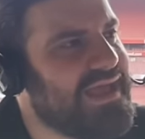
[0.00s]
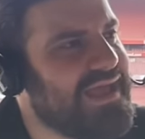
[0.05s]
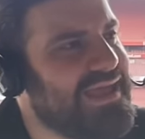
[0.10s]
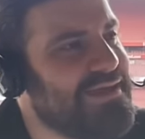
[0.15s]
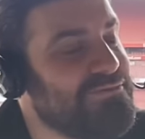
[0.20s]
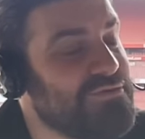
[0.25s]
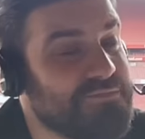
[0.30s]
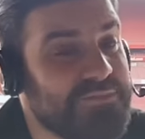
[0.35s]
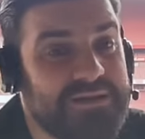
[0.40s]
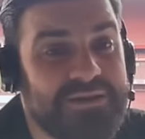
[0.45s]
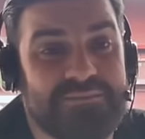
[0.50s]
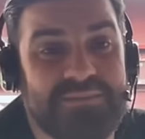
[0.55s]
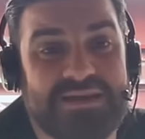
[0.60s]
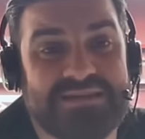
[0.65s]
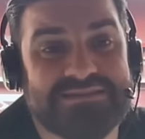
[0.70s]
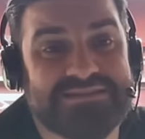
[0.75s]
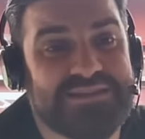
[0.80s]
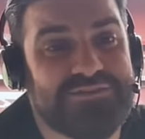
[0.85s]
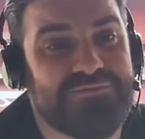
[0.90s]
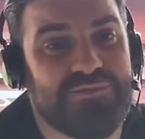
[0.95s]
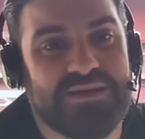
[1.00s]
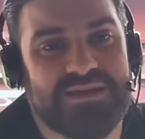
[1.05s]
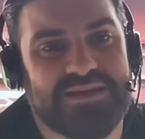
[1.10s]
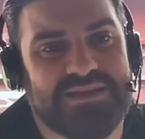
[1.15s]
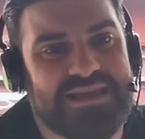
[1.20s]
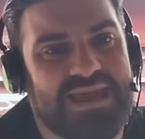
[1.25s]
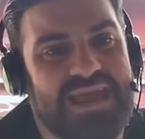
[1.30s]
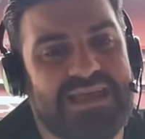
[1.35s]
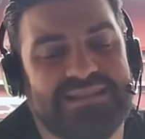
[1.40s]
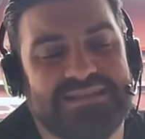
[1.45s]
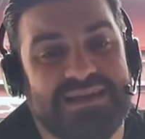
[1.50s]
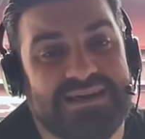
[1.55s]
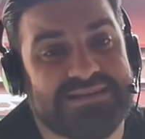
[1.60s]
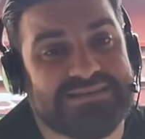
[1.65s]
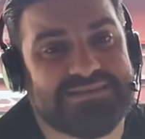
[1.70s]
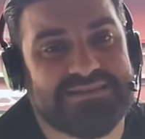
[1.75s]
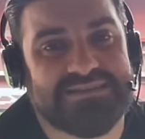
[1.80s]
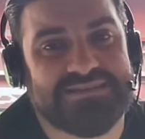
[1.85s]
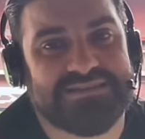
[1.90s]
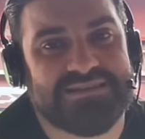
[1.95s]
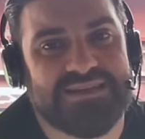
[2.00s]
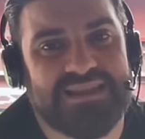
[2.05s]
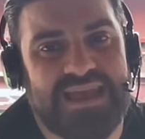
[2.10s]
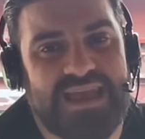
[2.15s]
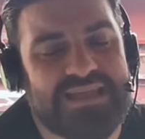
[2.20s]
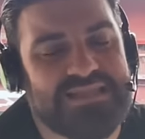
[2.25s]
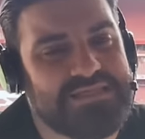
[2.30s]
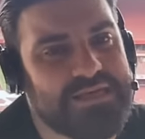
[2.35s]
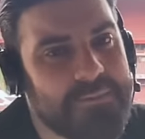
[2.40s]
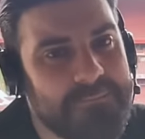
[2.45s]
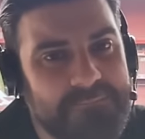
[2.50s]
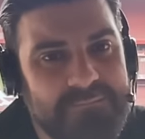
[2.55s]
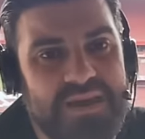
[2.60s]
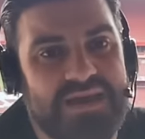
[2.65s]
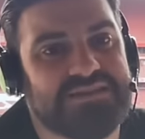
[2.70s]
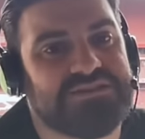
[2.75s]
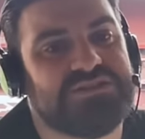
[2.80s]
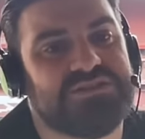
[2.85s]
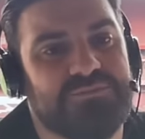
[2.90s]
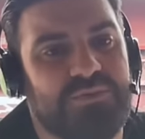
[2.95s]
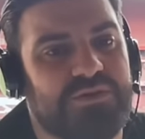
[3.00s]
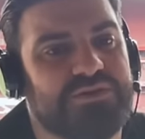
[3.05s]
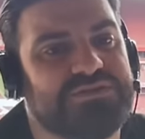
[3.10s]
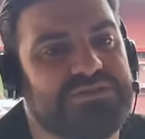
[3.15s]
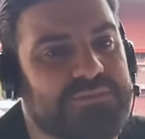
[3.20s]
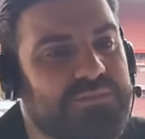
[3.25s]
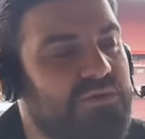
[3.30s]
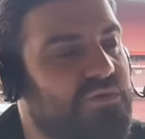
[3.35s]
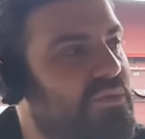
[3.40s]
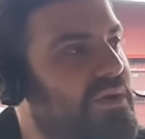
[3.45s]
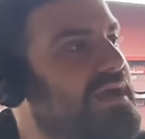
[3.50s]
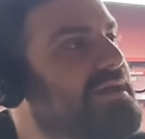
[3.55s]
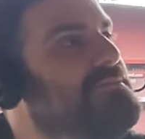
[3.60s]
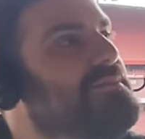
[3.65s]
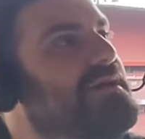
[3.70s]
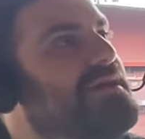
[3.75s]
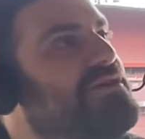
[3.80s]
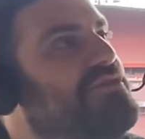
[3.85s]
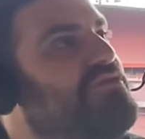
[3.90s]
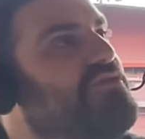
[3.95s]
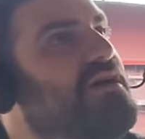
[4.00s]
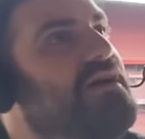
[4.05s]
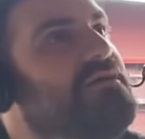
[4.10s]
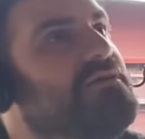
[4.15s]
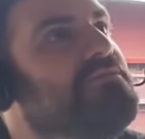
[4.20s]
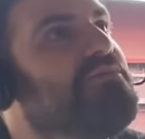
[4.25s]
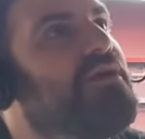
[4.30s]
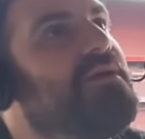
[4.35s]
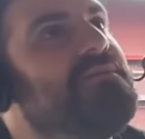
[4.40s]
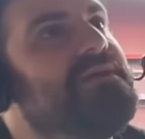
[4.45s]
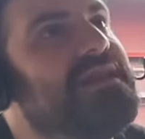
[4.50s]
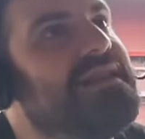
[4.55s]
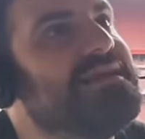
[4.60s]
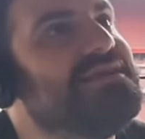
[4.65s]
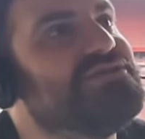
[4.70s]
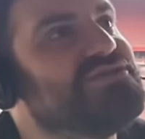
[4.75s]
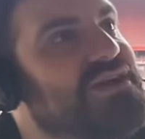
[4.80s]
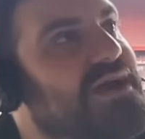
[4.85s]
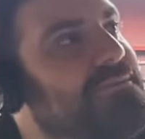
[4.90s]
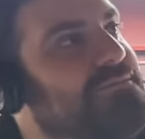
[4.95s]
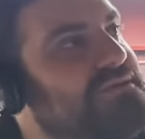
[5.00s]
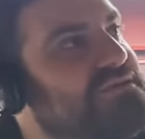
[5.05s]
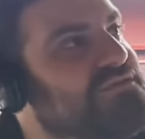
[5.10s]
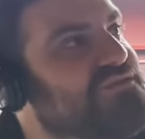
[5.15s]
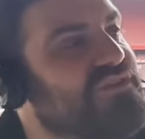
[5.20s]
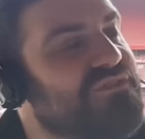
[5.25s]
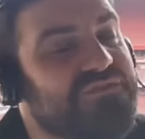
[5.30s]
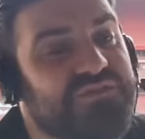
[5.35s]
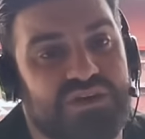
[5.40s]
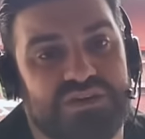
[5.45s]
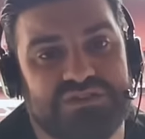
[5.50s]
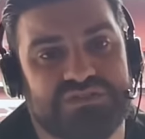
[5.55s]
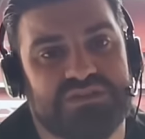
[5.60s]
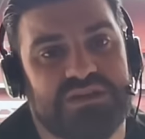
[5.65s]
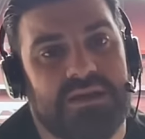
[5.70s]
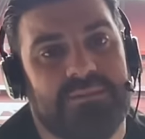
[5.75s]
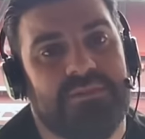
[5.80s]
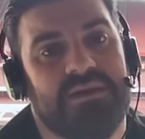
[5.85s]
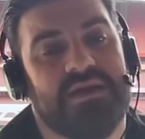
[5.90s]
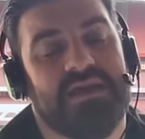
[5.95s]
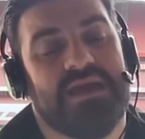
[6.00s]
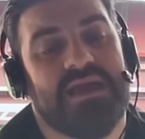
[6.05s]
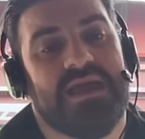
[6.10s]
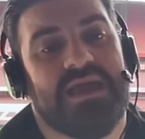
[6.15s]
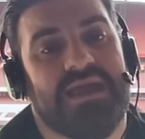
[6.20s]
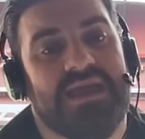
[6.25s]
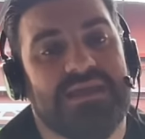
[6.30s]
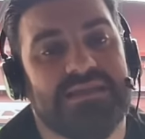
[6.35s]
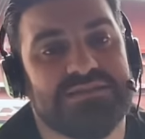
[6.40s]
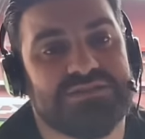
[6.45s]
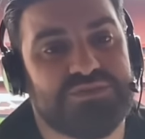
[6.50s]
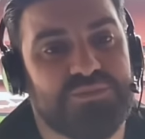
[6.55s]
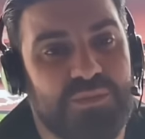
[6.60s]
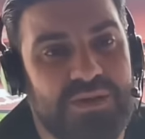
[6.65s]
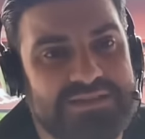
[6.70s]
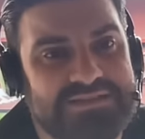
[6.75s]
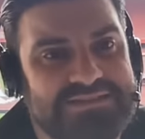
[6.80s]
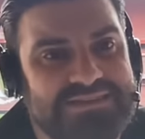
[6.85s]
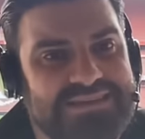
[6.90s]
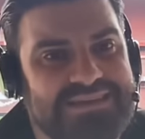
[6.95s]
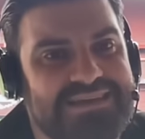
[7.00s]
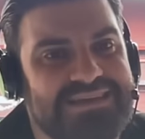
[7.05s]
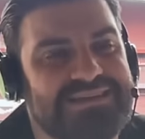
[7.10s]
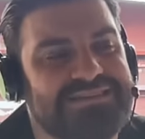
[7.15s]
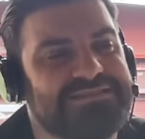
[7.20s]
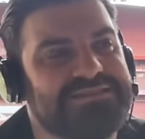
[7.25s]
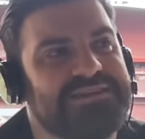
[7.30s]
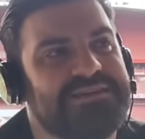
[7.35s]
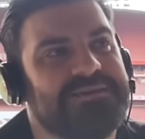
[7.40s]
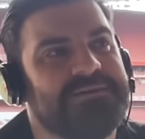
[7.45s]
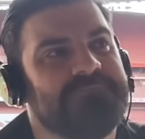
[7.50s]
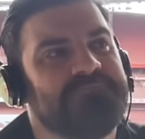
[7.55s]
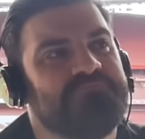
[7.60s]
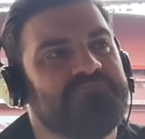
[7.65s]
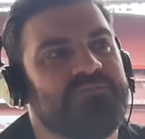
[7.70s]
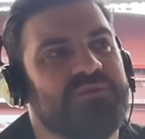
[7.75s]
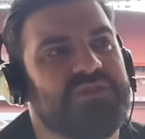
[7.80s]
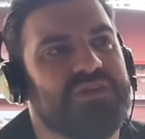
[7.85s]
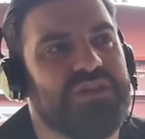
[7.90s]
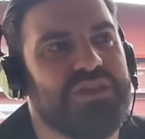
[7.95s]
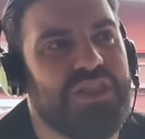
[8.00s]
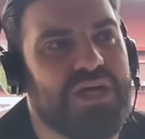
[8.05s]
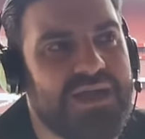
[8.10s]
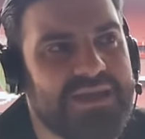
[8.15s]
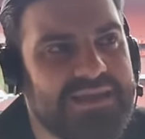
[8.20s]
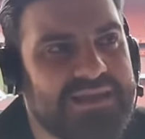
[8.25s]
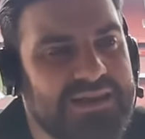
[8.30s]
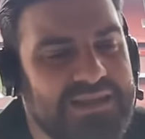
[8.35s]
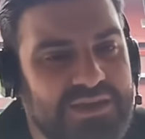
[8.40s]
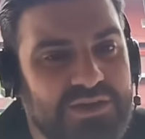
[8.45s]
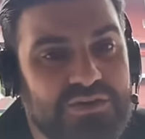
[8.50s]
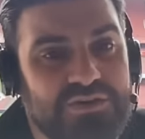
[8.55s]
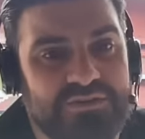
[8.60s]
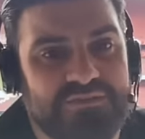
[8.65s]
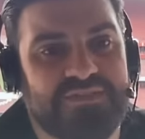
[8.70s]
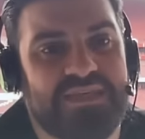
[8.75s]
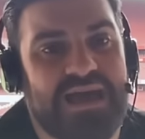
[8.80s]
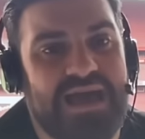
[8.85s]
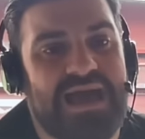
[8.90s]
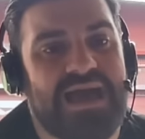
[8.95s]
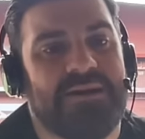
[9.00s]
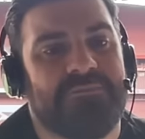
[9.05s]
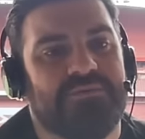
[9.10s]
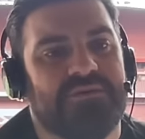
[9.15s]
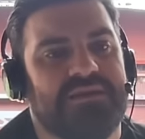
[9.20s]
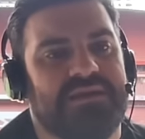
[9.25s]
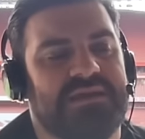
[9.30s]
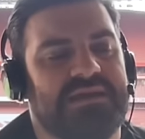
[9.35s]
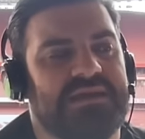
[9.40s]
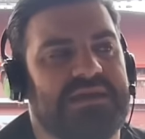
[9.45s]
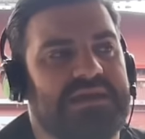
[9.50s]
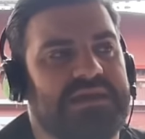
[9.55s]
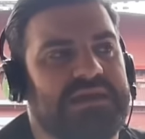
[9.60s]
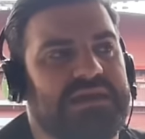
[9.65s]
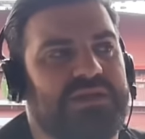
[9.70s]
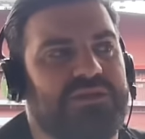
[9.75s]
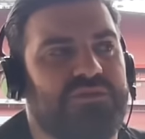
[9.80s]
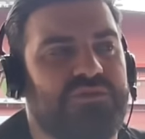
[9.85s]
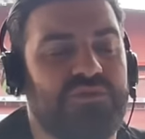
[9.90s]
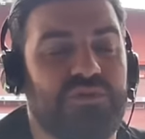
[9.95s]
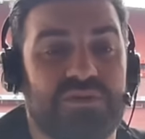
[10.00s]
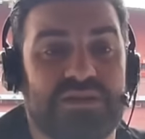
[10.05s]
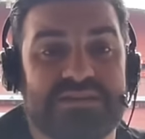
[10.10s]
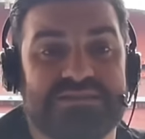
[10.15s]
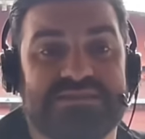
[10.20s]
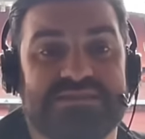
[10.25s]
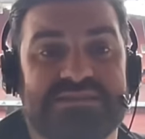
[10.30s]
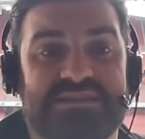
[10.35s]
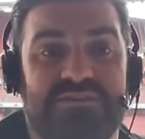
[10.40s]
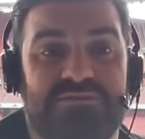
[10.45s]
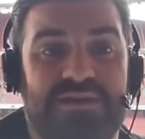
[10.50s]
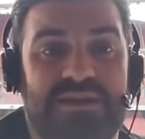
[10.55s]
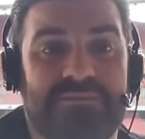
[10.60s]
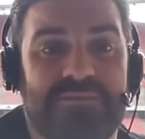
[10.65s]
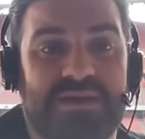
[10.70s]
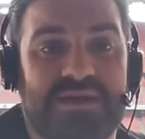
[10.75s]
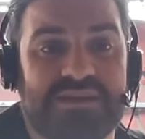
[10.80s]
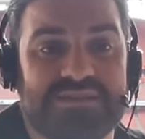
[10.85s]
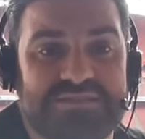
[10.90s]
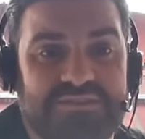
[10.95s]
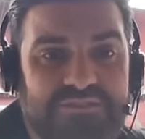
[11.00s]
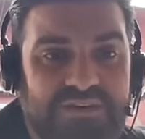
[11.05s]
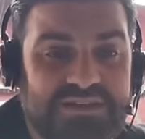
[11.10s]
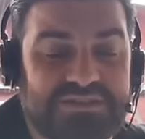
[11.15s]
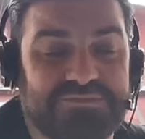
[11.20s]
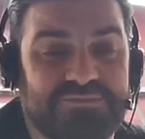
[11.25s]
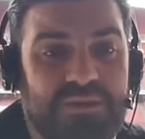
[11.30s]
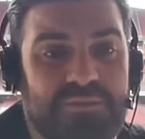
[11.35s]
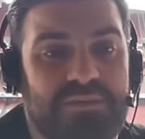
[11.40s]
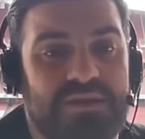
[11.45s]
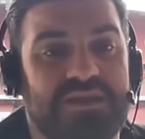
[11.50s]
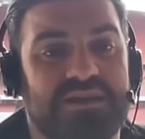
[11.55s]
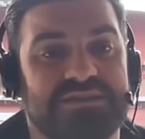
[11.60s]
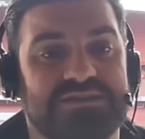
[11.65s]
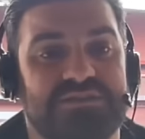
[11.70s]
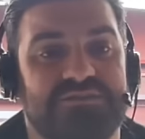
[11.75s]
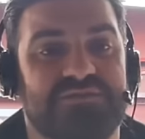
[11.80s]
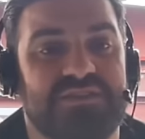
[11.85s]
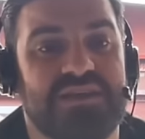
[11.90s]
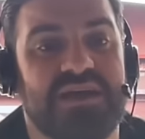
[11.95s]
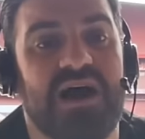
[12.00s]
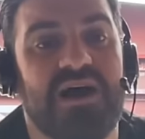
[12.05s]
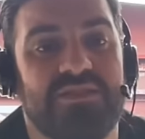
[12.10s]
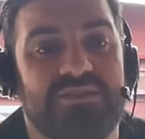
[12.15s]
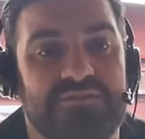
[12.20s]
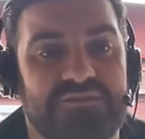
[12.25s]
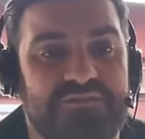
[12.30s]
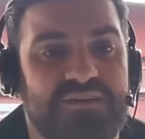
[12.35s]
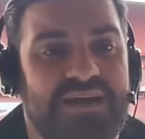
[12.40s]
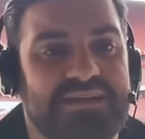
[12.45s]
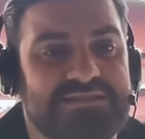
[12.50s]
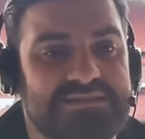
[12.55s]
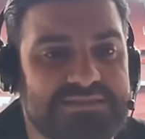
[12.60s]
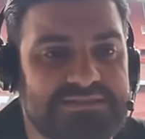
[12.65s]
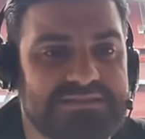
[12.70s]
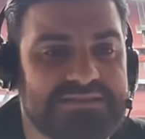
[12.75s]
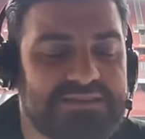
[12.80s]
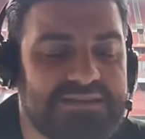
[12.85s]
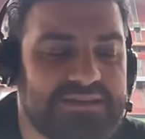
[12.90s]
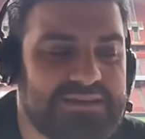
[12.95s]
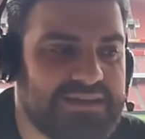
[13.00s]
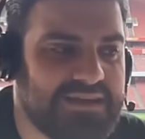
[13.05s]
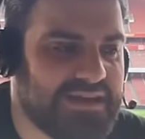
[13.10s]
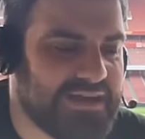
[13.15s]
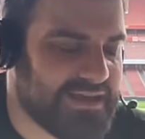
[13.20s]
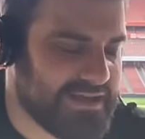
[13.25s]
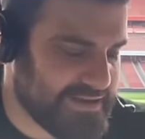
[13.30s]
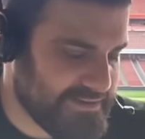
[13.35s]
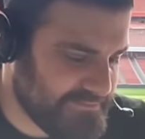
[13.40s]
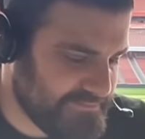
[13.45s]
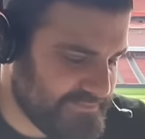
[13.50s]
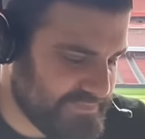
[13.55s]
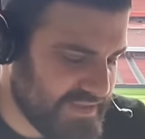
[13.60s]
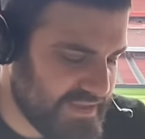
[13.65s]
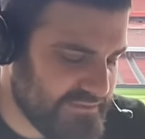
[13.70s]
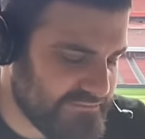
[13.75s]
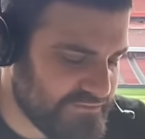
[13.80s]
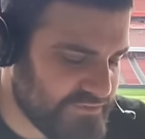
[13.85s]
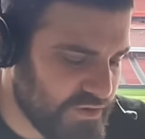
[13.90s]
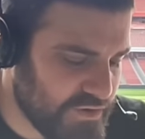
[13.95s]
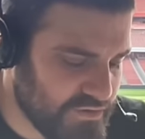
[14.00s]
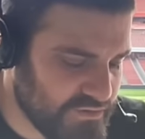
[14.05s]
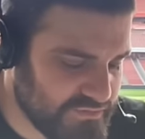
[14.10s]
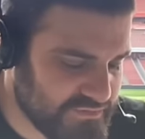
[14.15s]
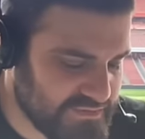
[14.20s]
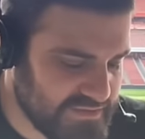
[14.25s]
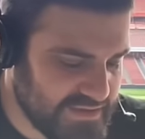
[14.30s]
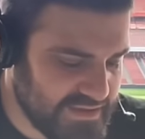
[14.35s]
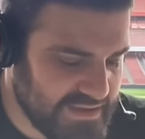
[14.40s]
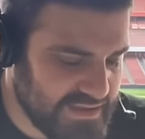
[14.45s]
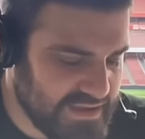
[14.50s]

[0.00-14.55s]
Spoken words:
it would be amazing if we could end our season in the best possible way, being crowned Premier League champions for the first time in 20 years. But the likelihood of that happening, not necessarily because of us, but because of the other factors involved,